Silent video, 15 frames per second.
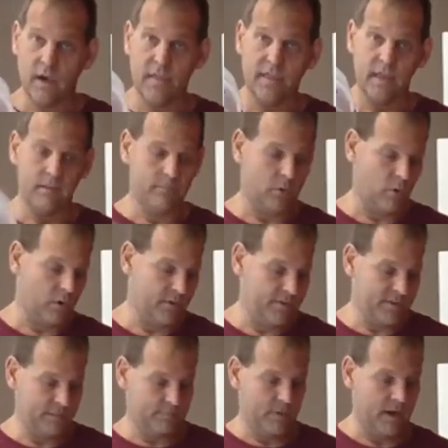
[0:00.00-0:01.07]
I then poured
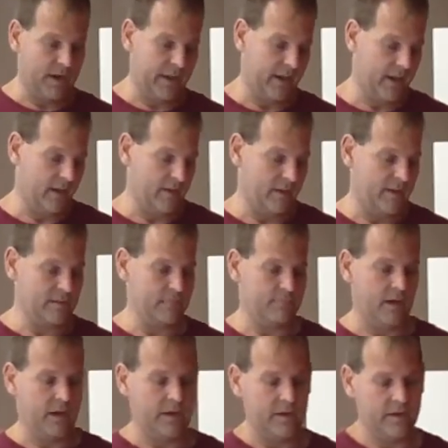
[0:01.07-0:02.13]
this bucket into this
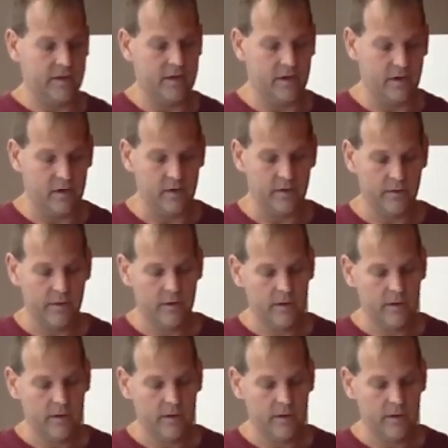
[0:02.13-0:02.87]
bucket here